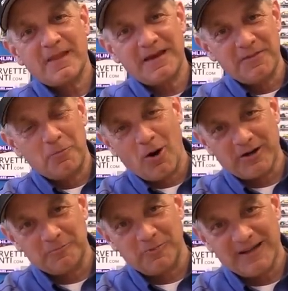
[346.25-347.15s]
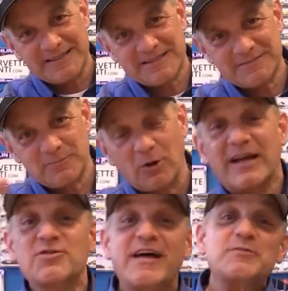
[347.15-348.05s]
in the marketplace. Okay,
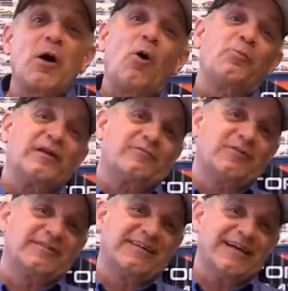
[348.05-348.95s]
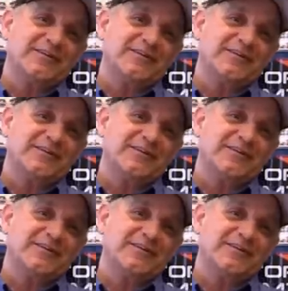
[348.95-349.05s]
so that's my opening for today.